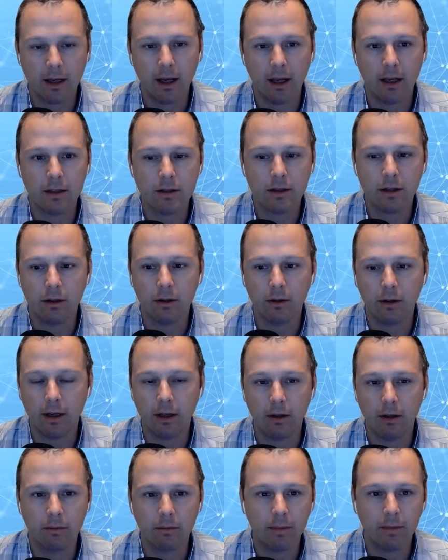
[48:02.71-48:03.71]
And so I
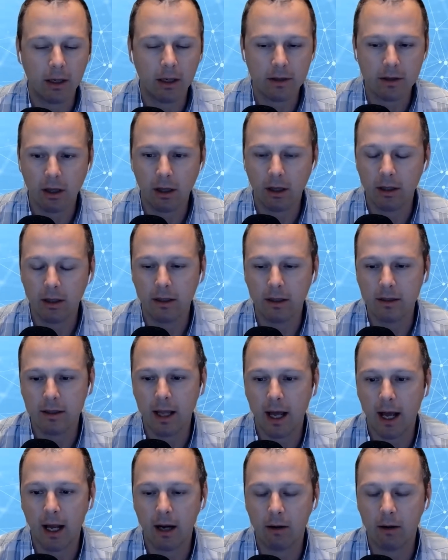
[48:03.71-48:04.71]
know Parasolid does
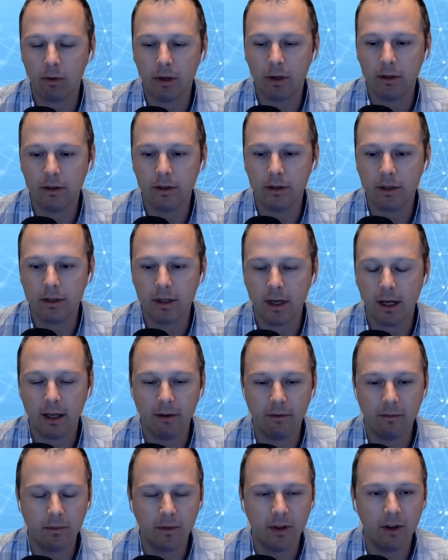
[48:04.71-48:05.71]
that, where you just say,
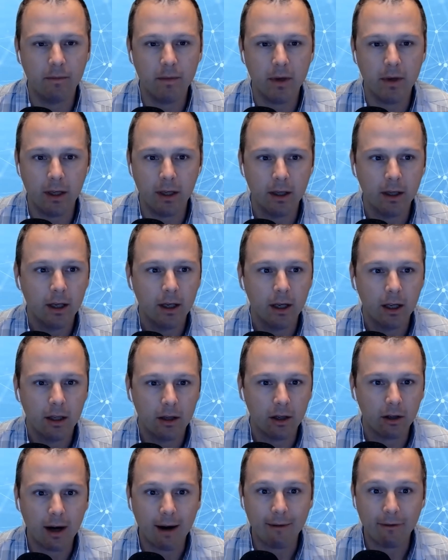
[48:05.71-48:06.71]
give me
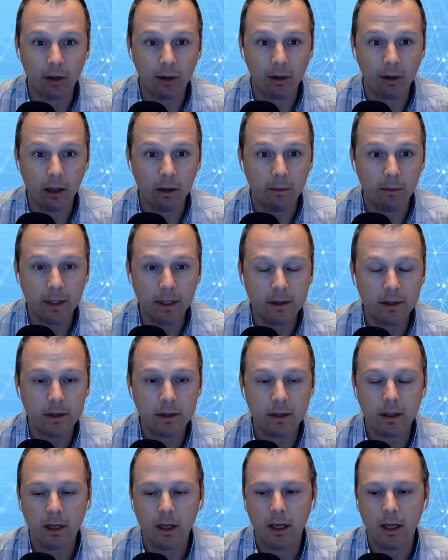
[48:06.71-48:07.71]
the graphical
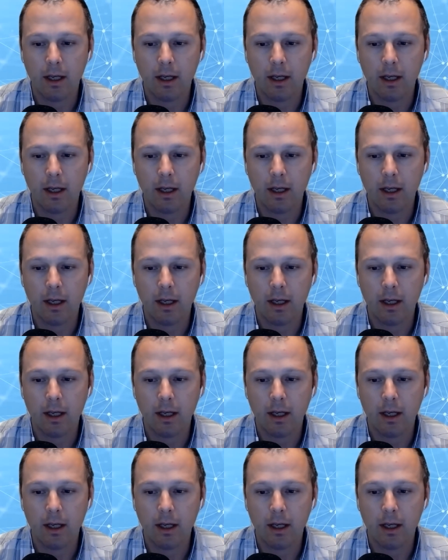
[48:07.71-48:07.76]
elements,